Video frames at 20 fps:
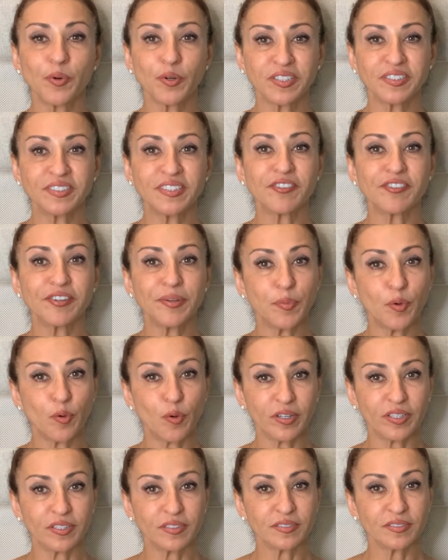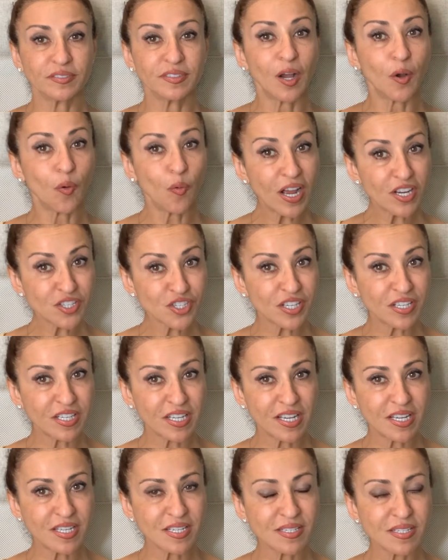put in the report. The question
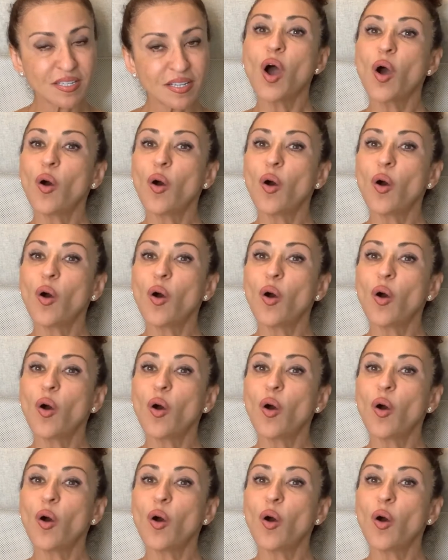is,